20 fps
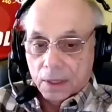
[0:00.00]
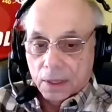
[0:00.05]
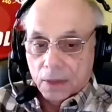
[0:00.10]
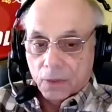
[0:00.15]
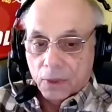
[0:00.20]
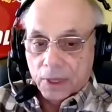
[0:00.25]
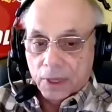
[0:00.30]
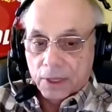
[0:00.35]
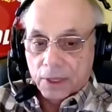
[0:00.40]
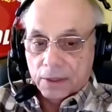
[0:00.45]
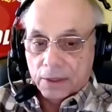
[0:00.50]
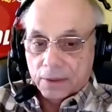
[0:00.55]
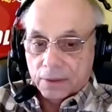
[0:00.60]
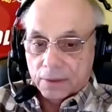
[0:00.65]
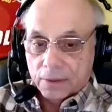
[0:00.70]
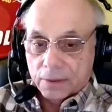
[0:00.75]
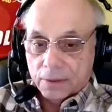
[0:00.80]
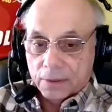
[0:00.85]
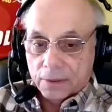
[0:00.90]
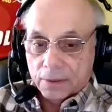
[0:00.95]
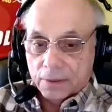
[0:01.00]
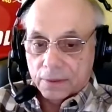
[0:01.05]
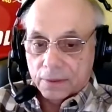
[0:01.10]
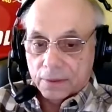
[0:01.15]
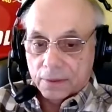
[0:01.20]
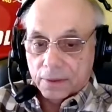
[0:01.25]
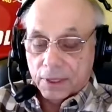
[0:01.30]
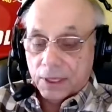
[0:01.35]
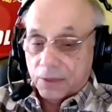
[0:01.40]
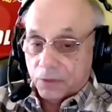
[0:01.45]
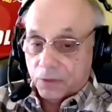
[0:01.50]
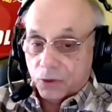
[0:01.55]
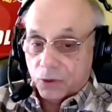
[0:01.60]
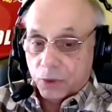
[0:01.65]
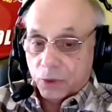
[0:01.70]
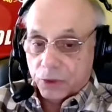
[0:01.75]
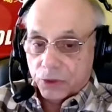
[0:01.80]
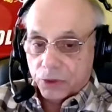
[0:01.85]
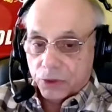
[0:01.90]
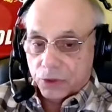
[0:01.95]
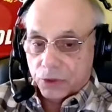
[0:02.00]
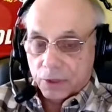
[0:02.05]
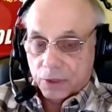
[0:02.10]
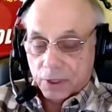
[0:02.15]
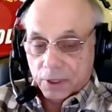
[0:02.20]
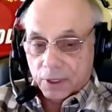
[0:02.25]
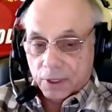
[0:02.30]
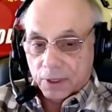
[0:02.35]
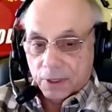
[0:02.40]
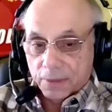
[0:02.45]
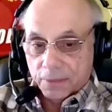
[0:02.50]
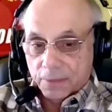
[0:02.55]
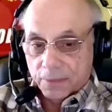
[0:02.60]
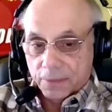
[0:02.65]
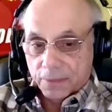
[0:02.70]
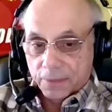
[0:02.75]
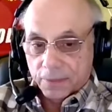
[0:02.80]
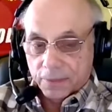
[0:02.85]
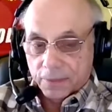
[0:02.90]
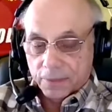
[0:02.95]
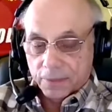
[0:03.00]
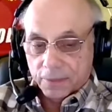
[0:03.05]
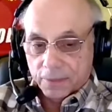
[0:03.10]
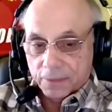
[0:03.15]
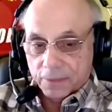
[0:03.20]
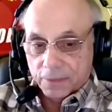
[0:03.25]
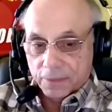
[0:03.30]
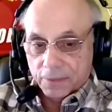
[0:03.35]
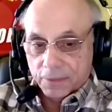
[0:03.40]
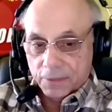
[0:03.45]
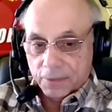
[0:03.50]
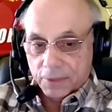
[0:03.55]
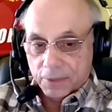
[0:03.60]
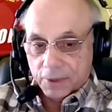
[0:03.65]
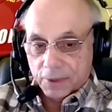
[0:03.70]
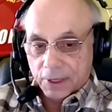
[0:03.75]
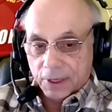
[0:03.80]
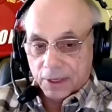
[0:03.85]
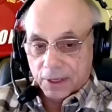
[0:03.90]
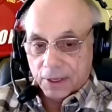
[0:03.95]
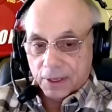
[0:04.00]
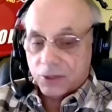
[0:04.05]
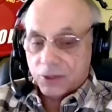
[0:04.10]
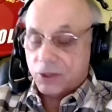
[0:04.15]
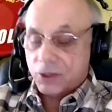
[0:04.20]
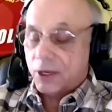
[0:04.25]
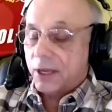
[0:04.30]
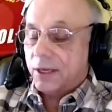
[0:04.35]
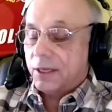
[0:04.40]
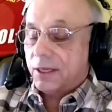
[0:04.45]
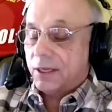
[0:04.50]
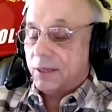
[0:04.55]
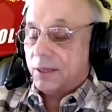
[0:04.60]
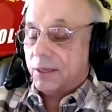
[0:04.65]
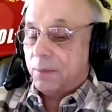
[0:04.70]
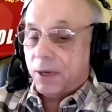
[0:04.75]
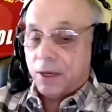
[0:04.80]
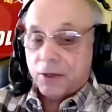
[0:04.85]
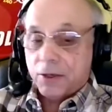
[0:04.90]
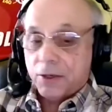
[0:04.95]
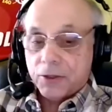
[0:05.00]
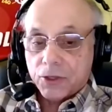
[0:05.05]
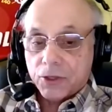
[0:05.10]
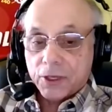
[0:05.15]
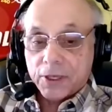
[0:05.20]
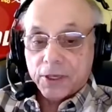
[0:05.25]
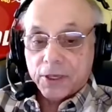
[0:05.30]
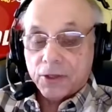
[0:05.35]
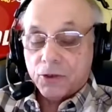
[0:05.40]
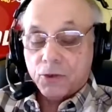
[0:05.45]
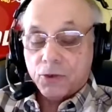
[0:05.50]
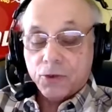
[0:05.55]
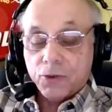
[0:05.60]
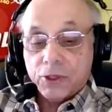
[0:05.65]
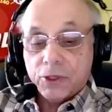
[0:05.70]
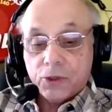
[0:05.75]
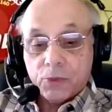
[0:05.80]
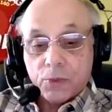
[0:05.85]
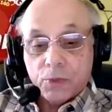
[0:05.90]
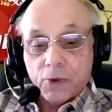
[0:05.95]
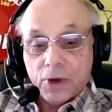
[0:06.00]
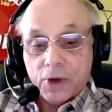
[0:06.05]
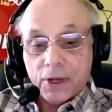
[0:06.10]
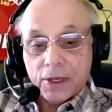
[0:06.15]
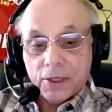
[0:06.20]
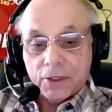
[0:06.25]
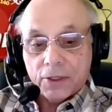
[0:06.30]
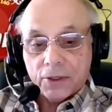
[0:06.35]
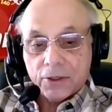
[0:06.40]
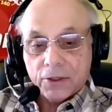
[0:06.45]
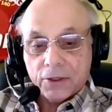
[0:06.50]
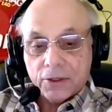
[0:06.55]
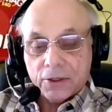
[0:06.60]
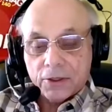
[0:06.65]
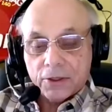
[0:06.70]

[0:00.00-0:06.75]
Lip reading: Well, and of course, at a slightly modestly increased price.